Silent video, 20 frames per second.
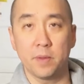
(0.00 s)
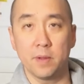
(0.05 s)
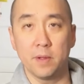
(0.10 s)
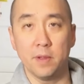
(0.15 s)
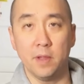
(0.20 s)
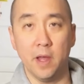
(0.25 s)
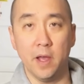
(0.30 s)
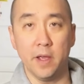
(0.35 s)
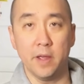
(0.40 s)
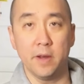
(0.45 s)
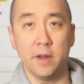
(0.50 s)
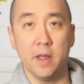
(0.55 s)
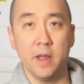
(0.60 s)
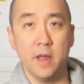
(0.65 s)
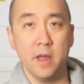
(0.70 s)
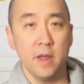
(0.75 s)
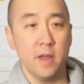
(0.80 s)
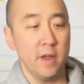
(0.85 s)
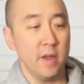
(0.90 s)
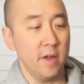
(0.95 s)
line
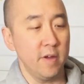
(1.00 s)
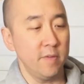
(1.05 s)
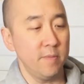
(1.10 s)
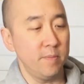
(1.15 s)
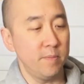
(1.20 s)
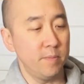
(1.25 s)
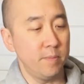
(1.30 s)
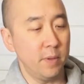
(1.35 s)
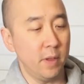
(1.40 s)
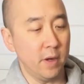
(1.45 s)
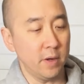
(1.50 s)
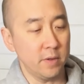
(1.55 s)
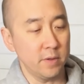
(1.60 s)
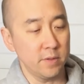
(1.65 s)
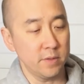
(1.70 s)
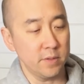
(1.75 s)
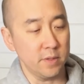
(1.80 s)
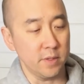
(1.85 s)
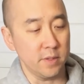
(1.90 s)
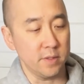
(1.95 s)
of
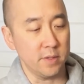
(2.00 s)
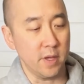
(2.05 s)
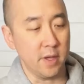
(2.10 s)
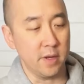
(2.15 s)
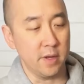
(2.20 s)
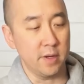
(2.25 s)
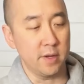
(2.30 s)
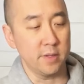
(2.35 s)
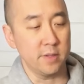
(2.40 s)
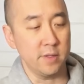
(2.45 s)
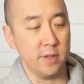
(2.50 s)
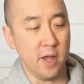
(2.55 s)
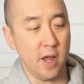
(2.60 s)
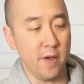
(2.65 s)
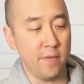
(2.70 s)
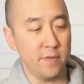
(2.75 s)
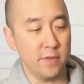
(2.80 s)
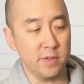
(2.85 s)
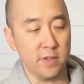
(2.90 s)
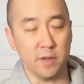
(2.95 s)
blockers is that it doesn't
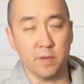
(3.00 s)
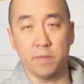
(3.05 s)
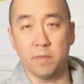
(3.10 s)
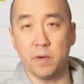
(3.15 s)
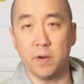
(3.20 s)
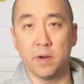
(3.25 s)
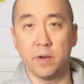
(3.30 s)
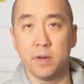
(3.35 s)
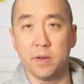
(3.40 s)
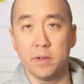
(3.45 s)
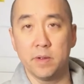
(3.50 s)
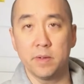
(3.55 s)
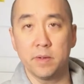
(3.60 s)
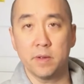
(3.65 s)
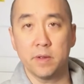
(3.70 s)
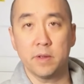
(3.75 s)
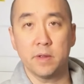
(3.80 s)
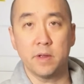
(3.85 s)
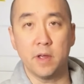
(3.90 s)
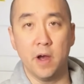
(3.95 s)
have this like weird
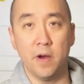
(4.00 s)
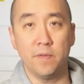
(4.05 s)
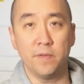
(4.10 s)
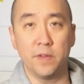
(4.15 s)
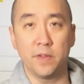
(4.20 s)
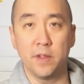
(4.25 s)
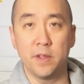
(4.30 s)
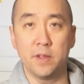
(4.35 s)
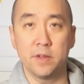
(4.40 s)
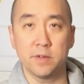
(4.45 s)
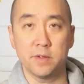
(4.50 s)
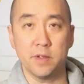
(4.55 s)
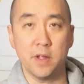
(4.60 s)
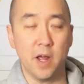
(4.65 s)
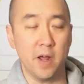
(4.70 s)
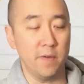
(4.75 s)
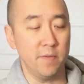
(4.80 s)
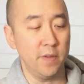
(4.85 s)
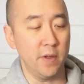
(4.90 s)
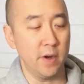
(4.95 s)
cuff that they usually
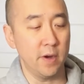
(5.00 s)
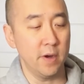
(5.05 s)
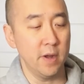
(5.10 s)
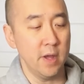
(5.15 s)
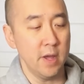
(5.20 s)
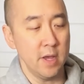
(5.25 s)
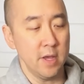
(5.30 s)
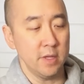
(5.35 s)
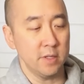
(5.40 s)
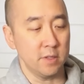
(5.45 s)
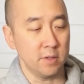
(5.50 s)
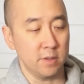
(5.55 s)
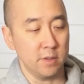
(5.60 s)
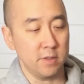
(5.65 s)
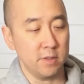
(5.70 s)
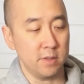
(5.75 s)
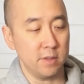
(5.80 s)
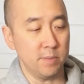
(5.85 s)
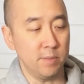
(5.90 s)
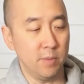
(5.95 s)
have there. So
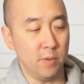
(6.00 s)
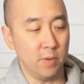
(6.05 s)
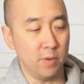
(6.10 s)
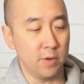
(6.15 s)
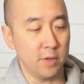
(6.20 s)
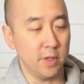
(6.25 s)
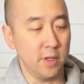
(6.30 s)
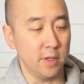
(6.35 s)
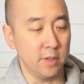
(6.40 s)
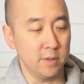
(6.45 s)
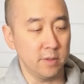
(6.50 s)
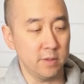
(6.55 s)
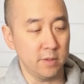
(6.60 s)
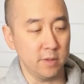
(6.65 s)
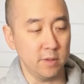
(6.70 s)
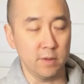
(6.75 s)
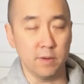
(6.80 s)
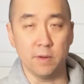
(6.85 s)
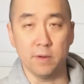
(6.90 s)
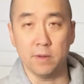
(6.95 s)
this is more akin to